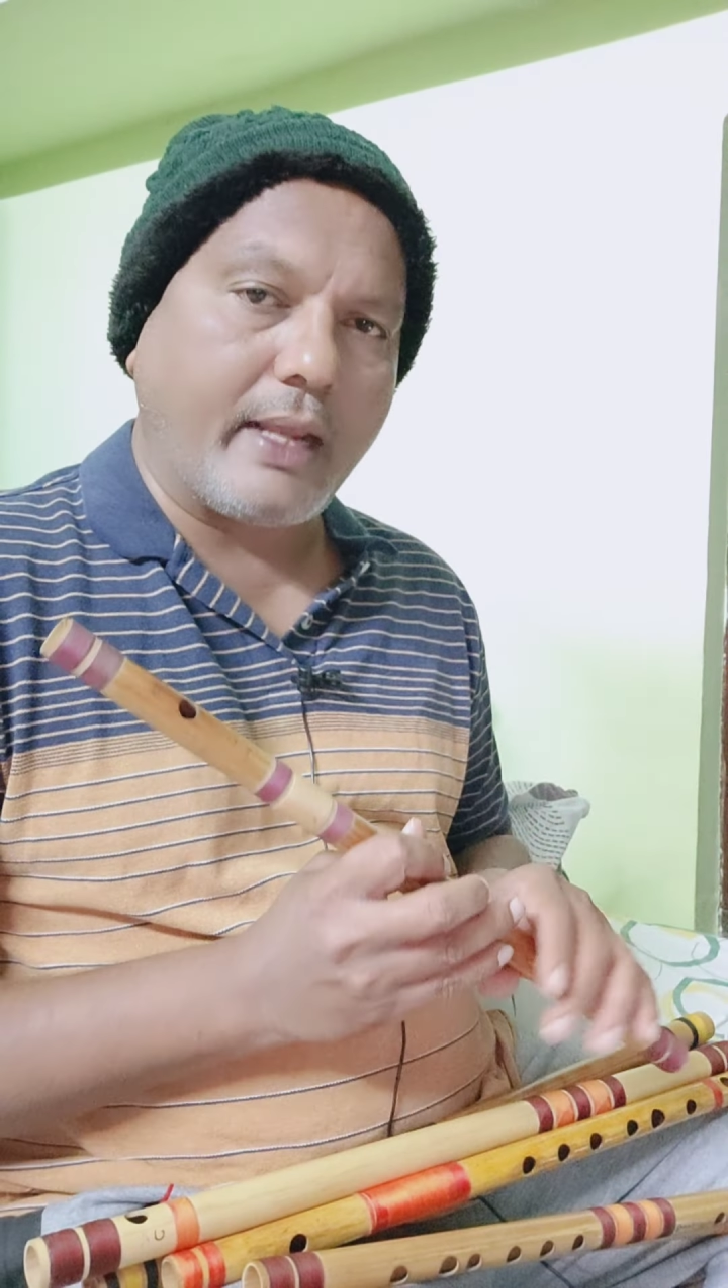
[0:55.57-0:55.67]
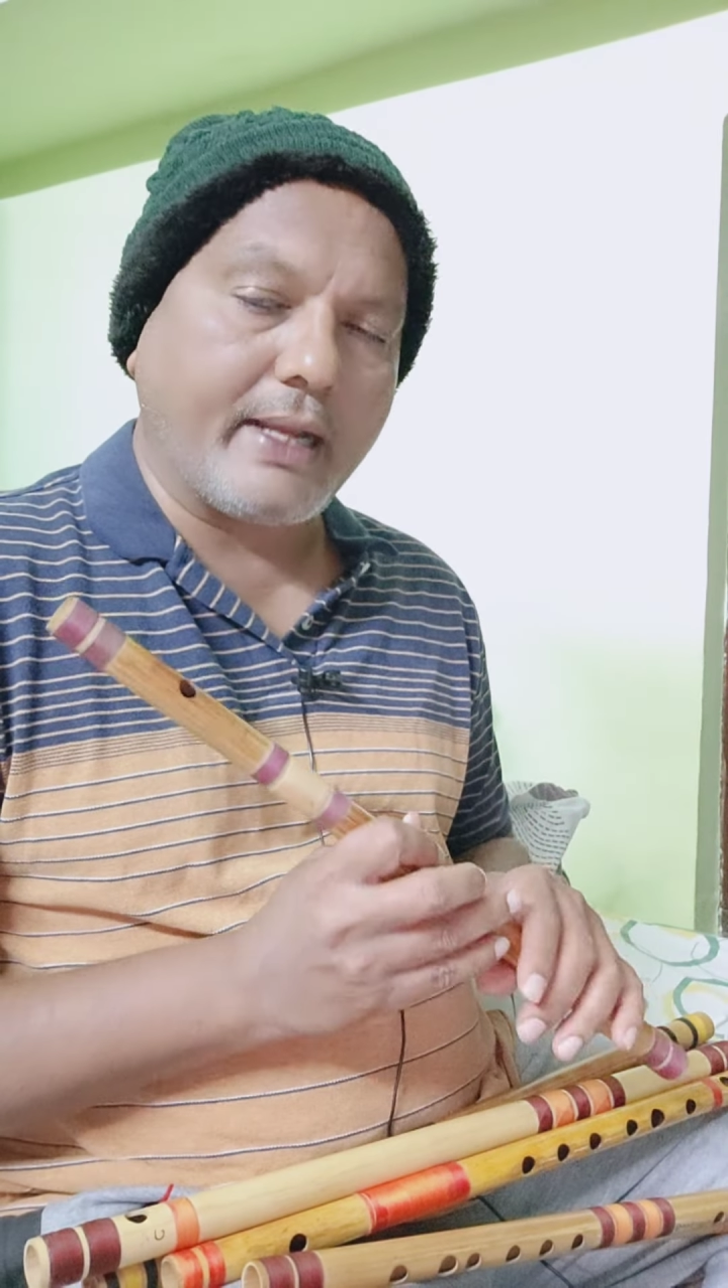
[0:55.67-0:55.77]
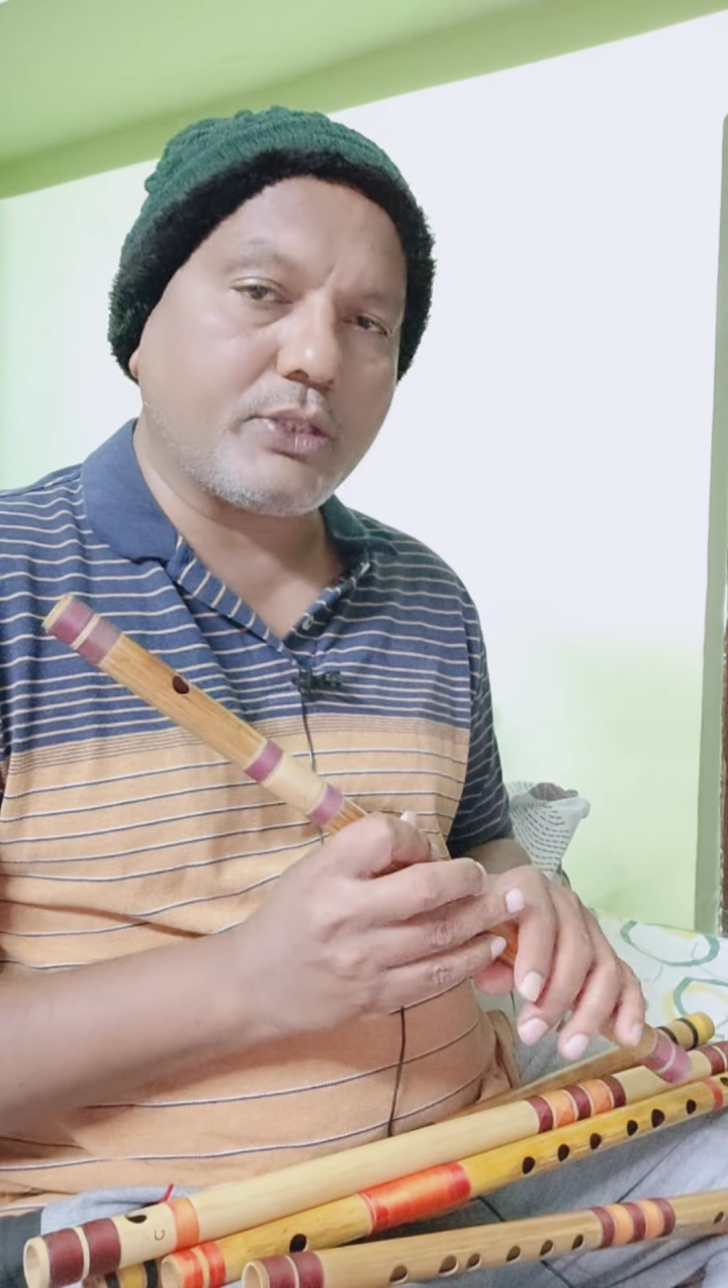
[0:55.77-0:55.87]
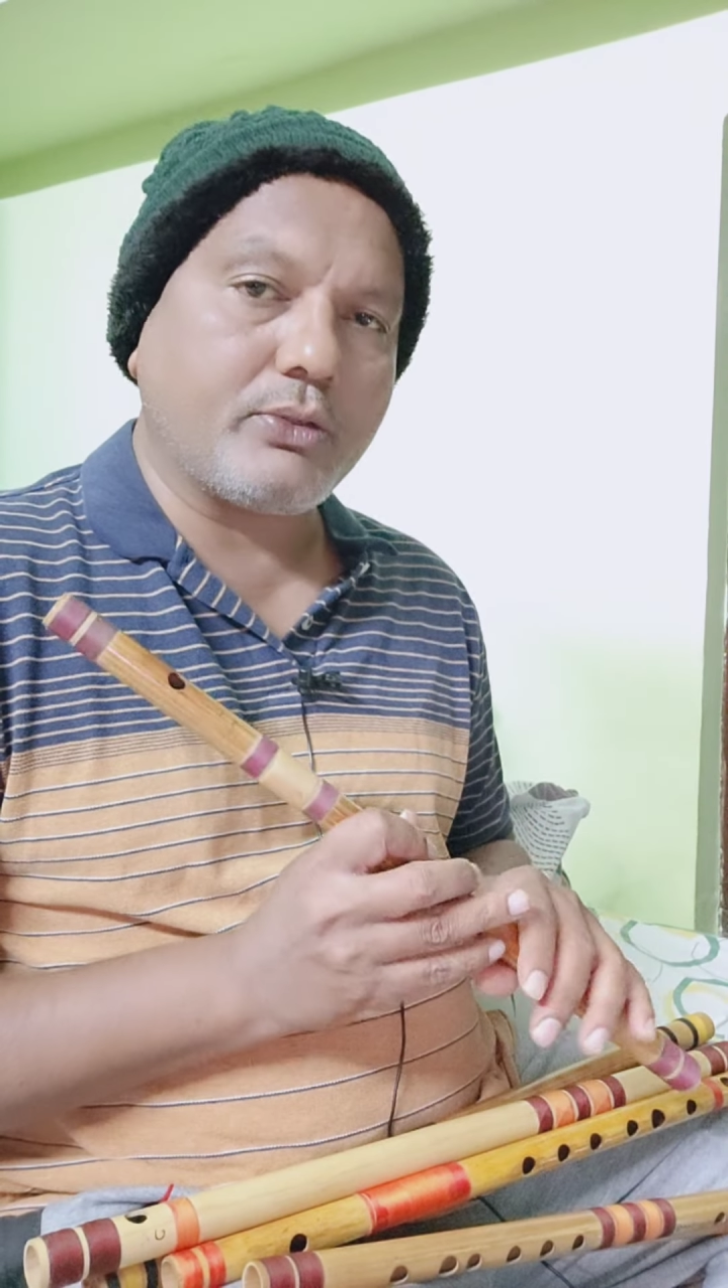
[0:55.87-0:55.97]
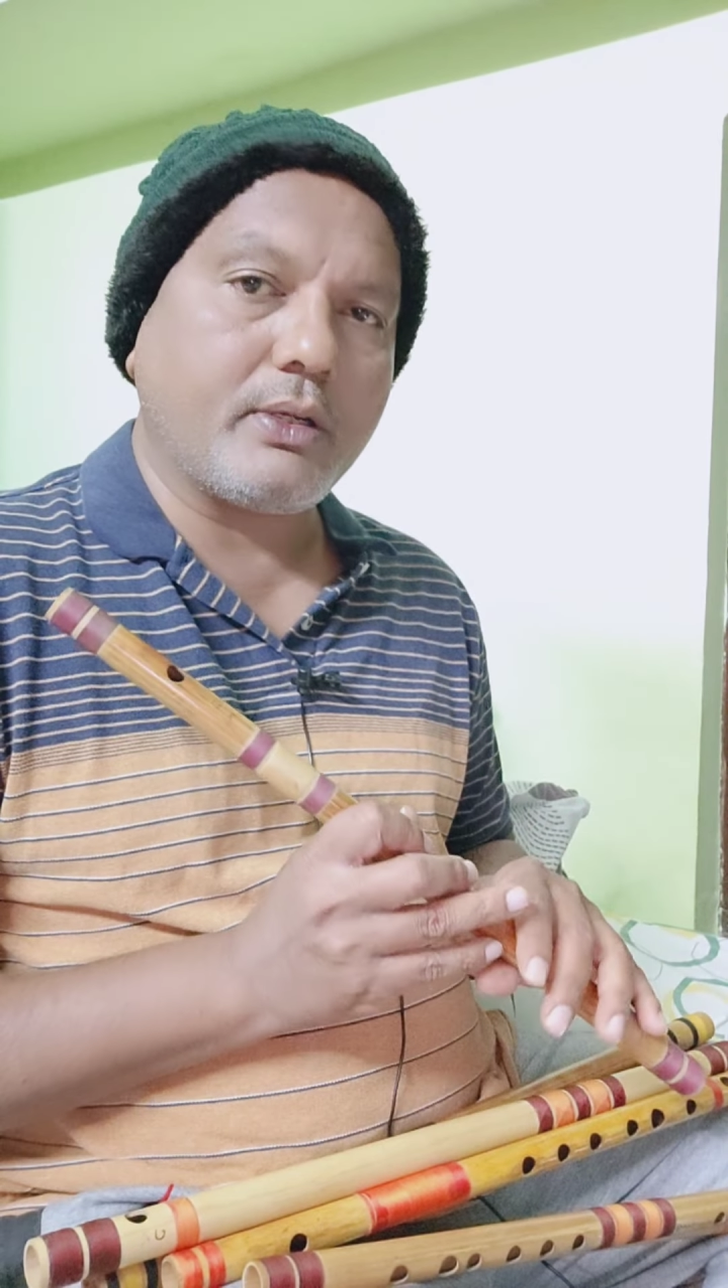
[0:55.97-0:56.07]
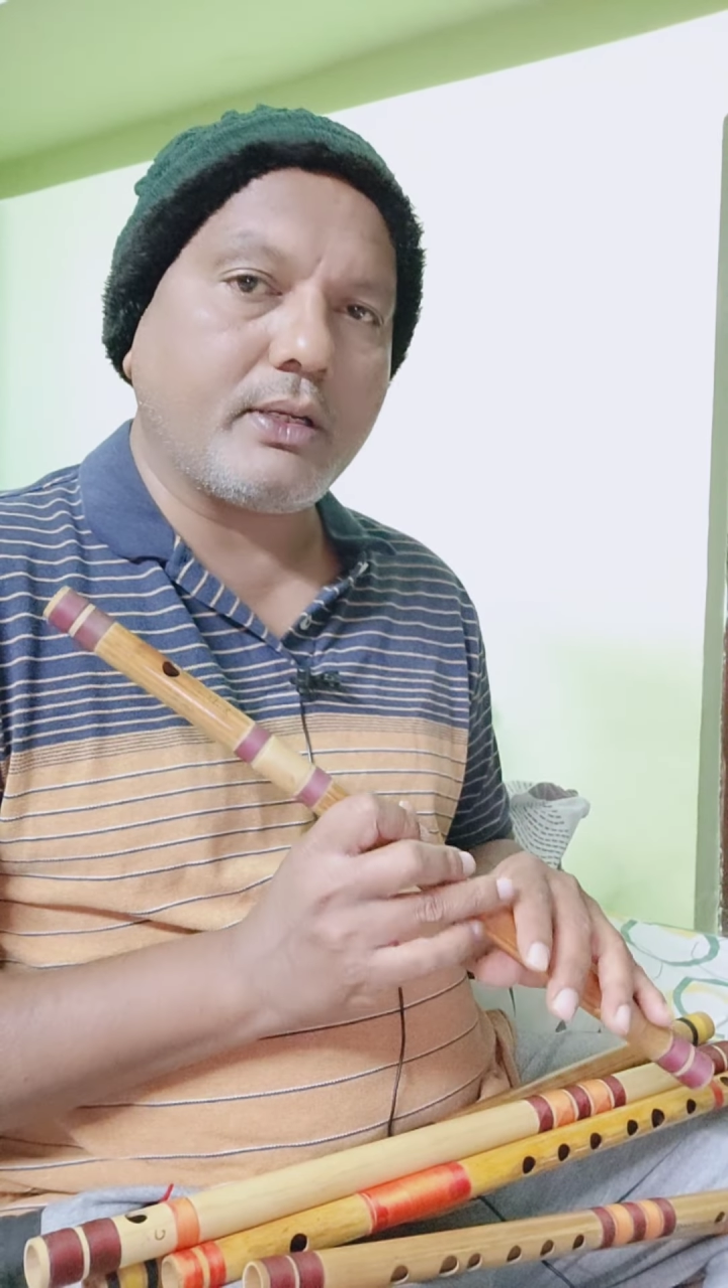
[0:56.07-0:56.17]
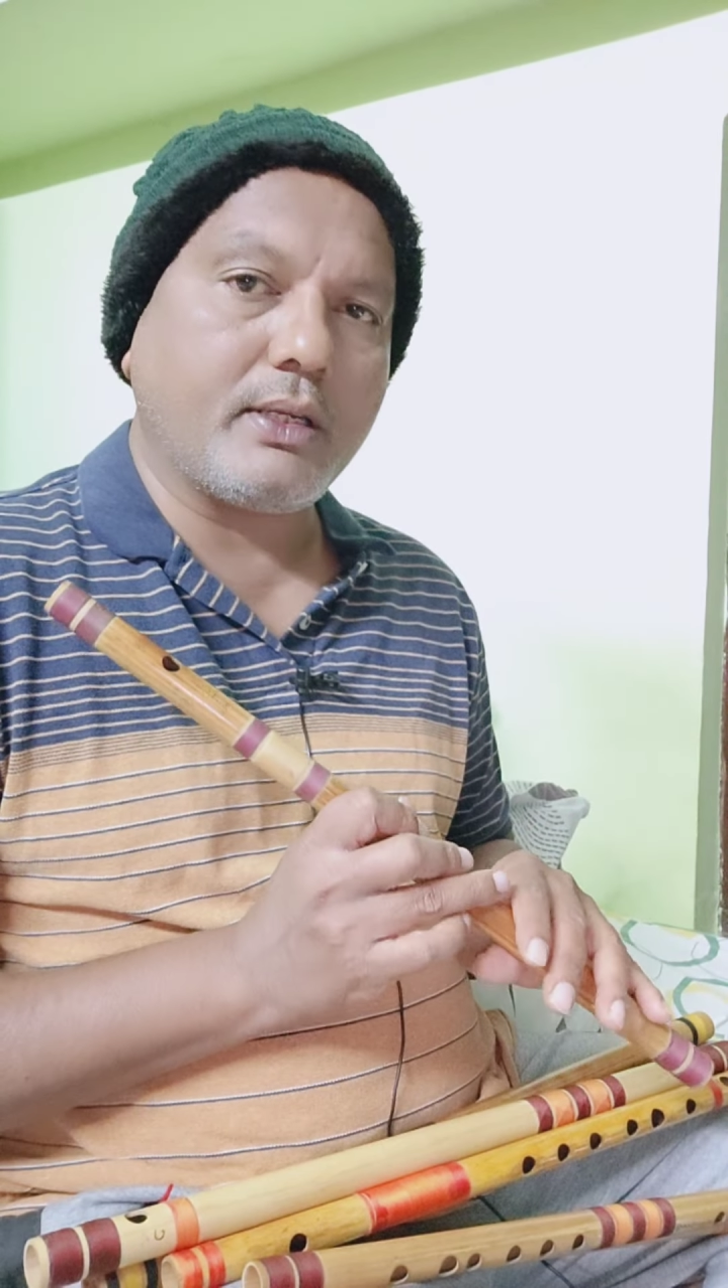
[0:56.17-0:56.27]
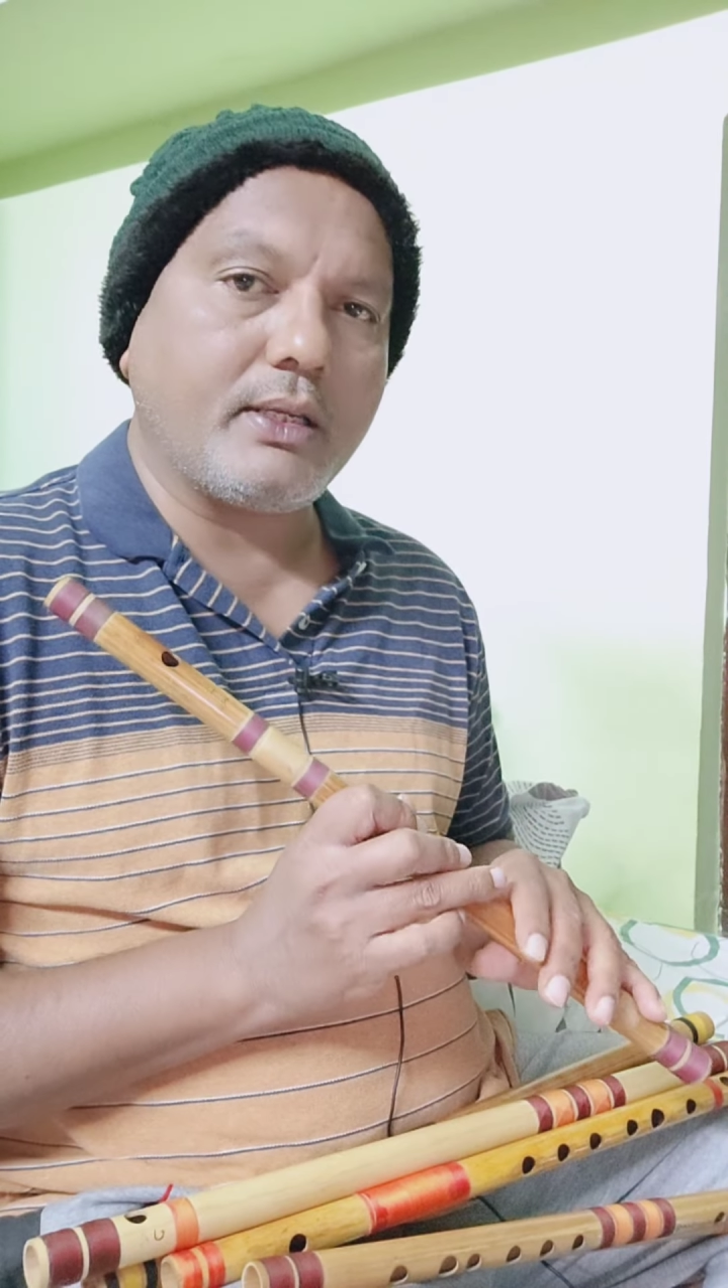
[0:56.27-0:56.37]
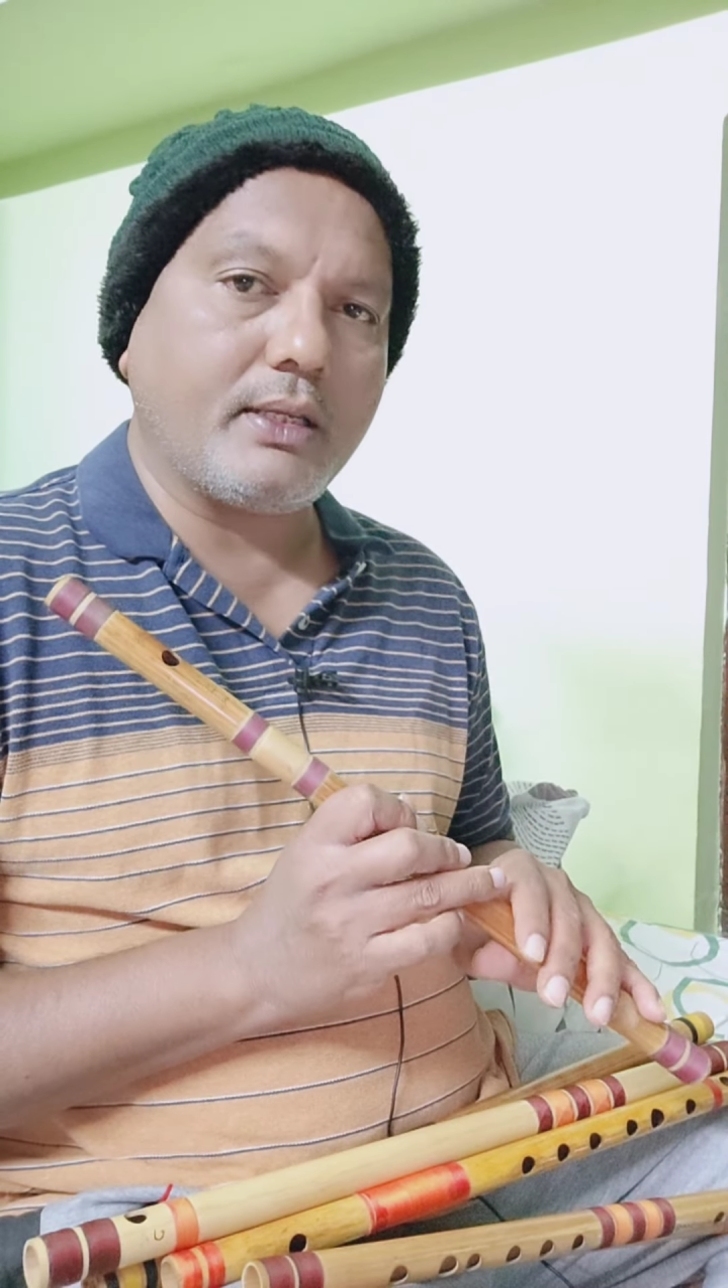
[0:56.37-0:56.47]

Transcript: actually